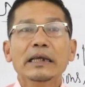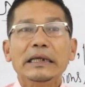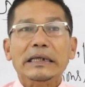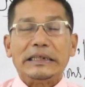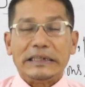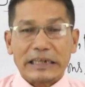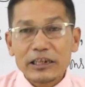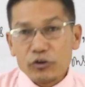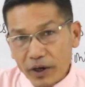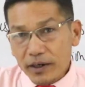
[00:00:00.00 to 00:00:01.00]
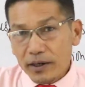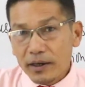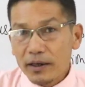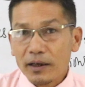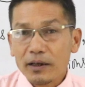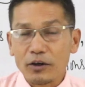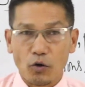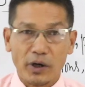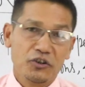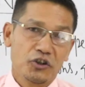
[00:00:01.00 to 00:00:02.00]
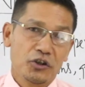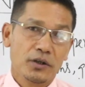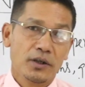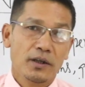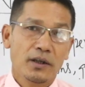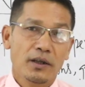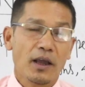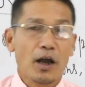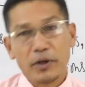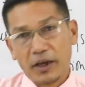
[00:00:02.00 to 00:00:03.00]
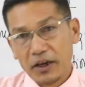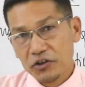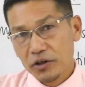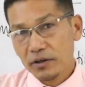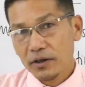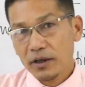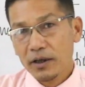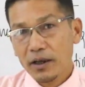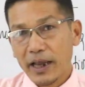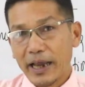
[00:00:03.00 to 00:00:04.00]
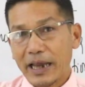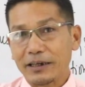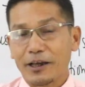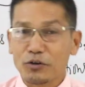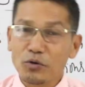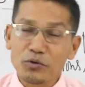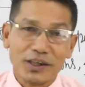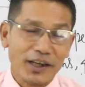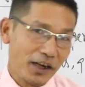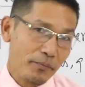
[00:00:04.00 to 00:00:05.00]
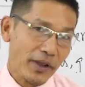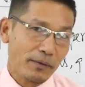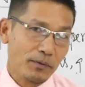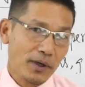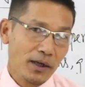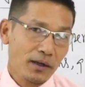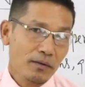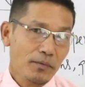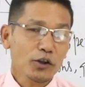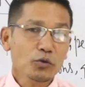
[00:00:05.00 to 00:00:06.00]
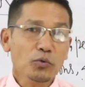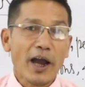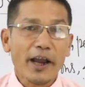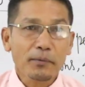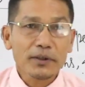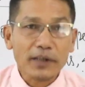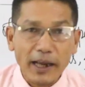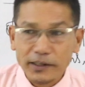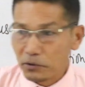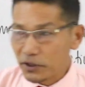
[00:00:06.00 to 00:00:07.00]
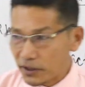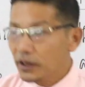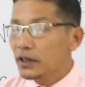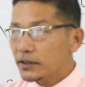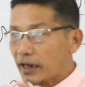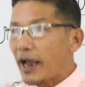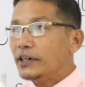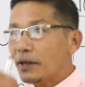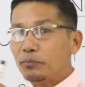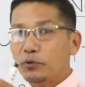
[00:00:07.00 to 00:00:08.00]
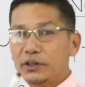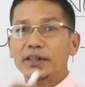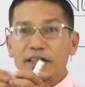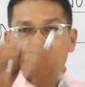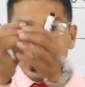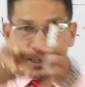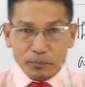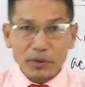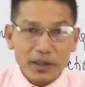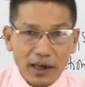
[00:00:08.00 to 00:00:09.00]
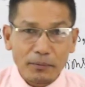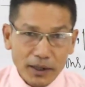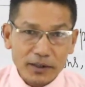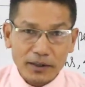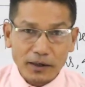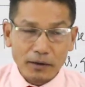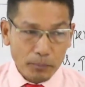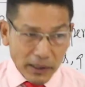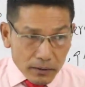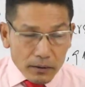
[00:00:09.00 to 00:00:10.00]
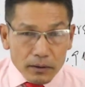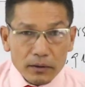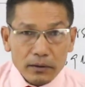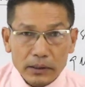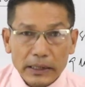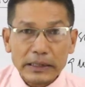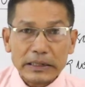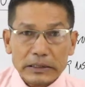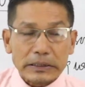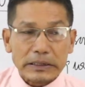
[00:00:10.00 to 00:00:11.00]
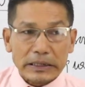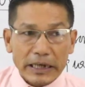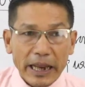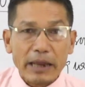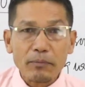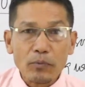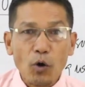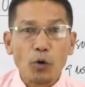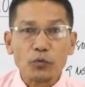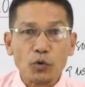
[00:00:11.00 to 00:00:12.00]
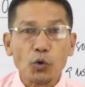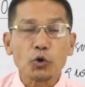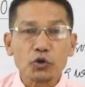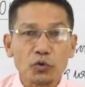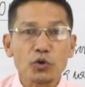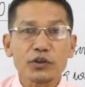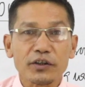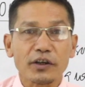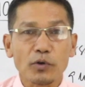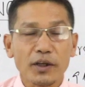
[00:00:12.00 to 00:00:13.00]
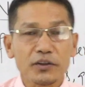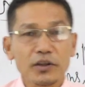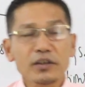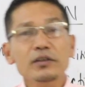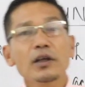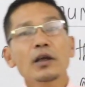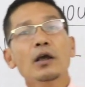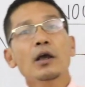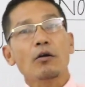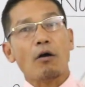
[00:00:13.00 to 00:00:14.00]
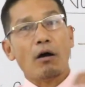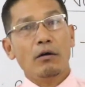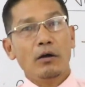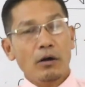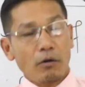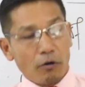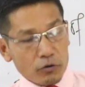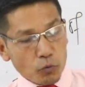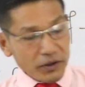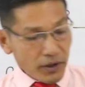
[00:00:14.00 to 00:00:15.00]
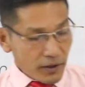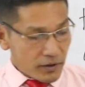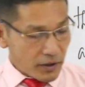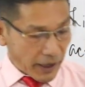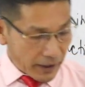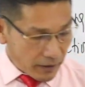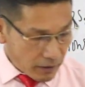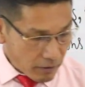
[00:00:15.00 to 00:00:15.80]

it deals with knowledge application and conclusion kaina mayam ama. But adubu hariba science have a possession in the people but it is the name of those rules and regulations on which certain